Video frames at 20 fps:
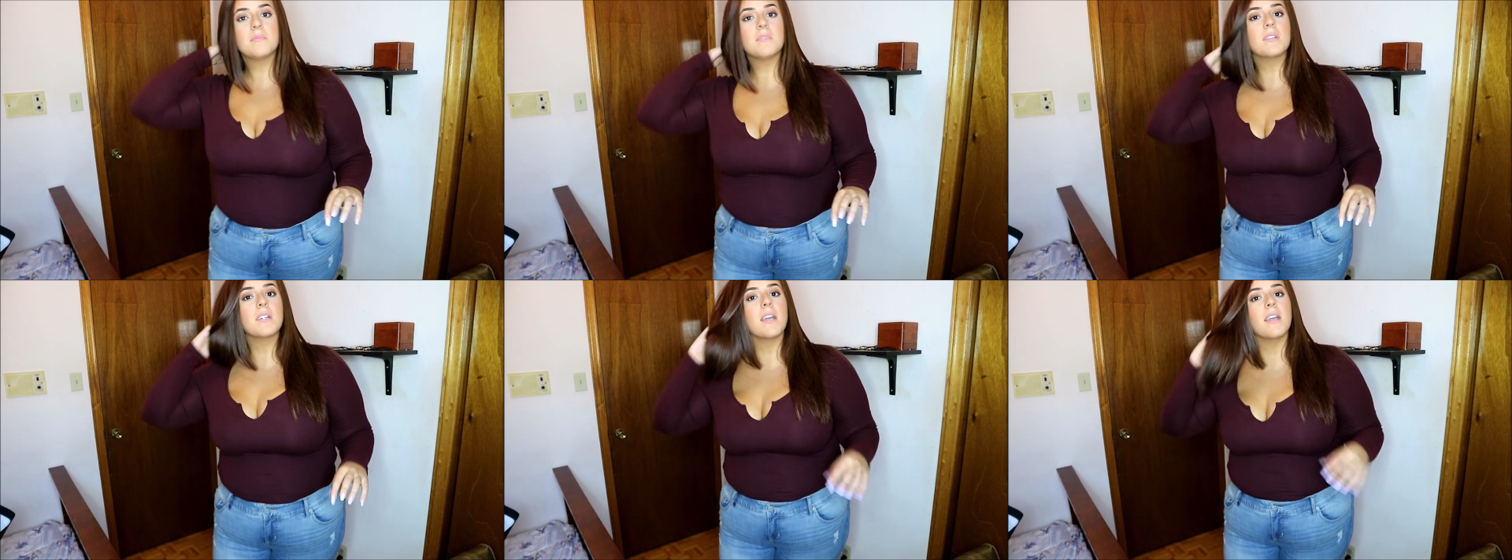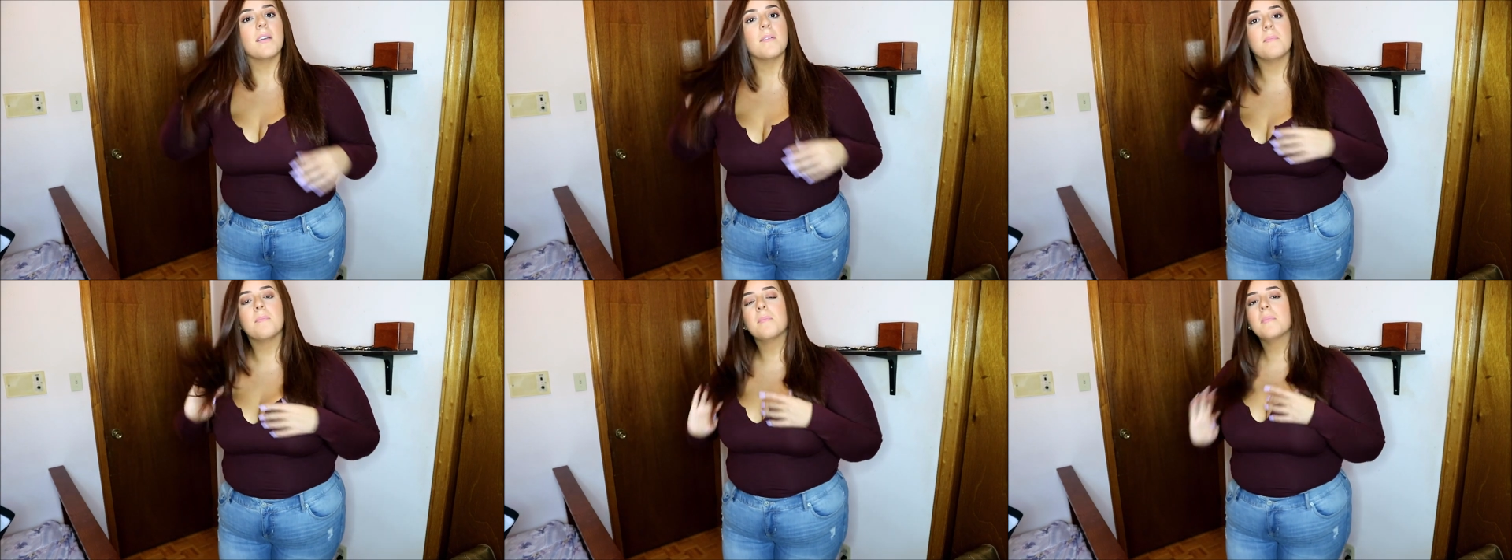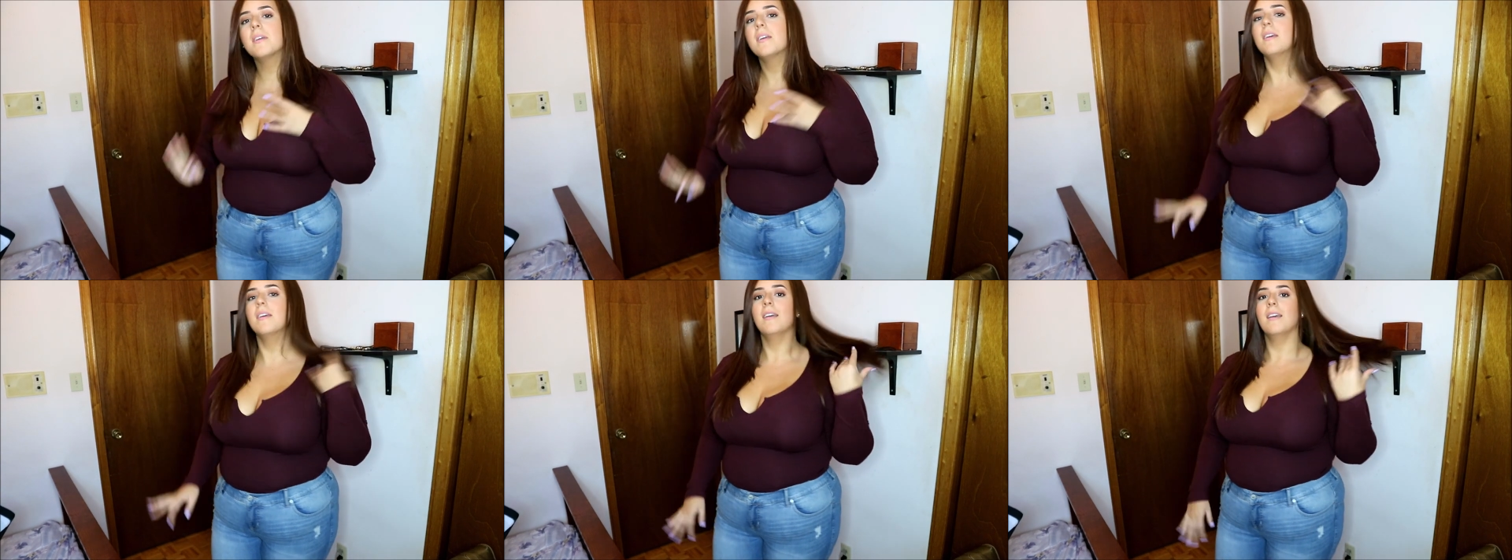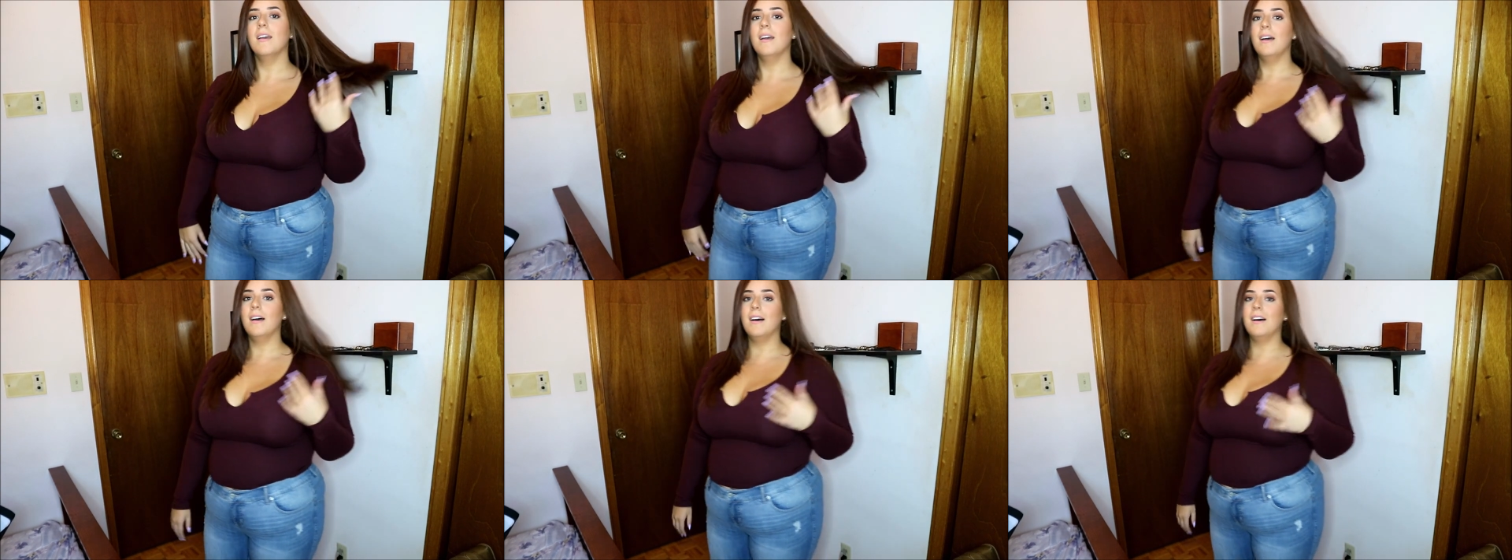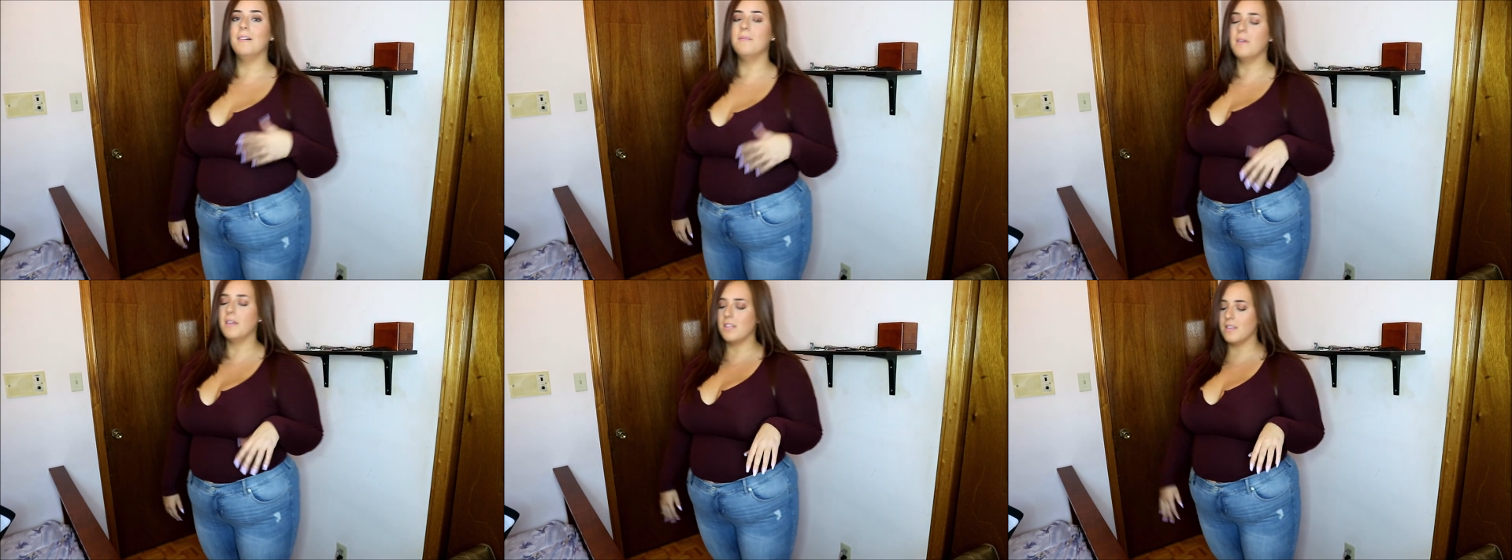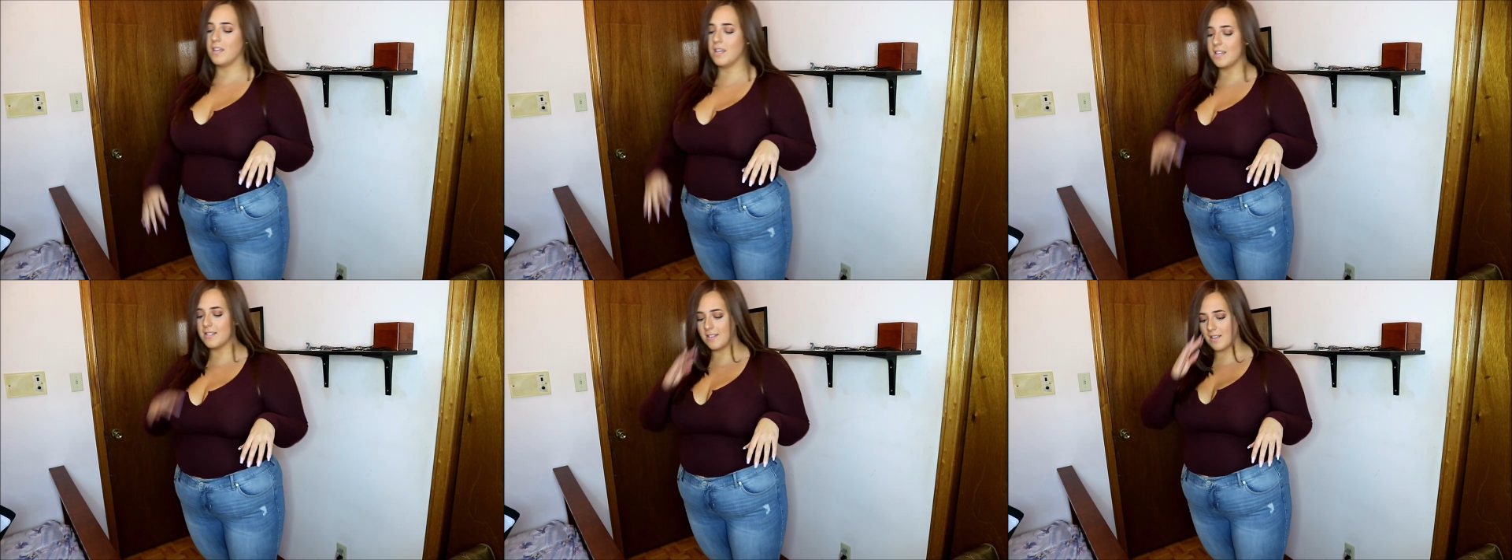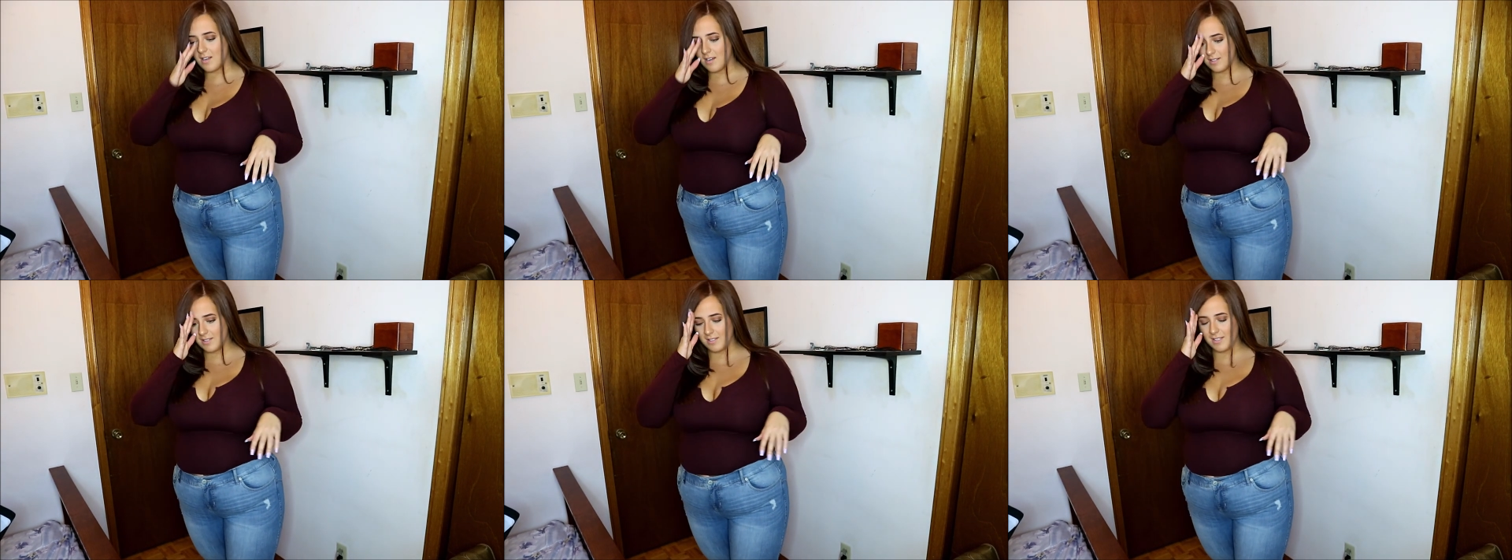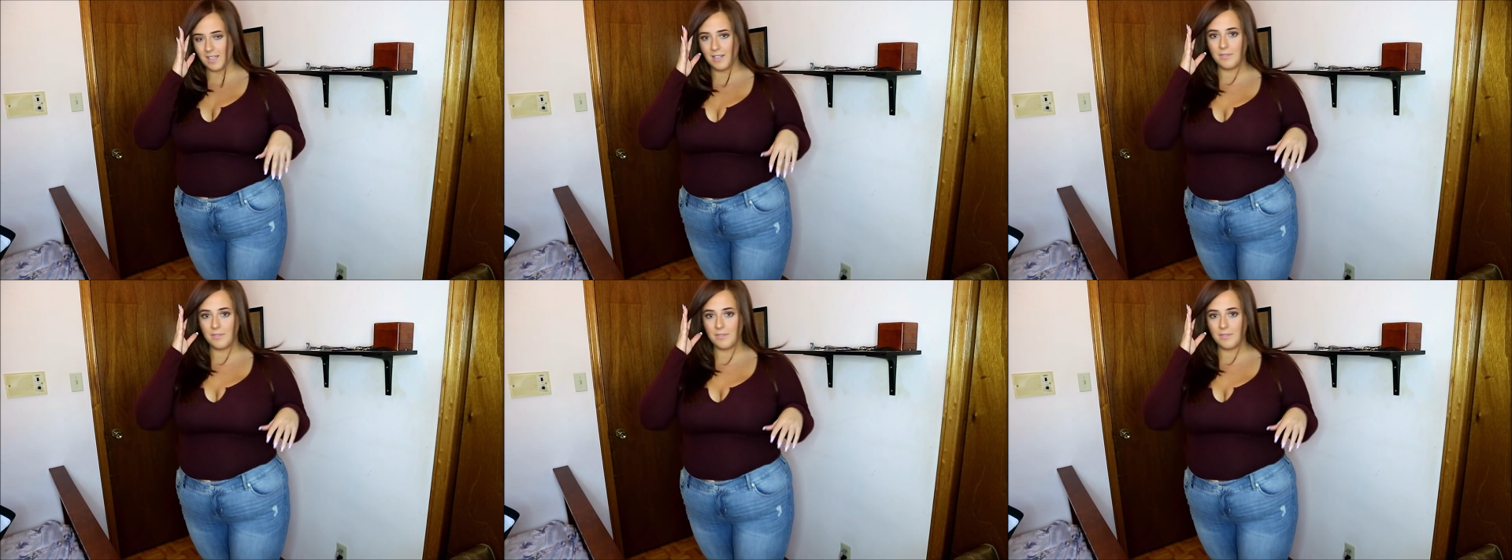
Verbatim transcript: Okay. And you guys, honestly,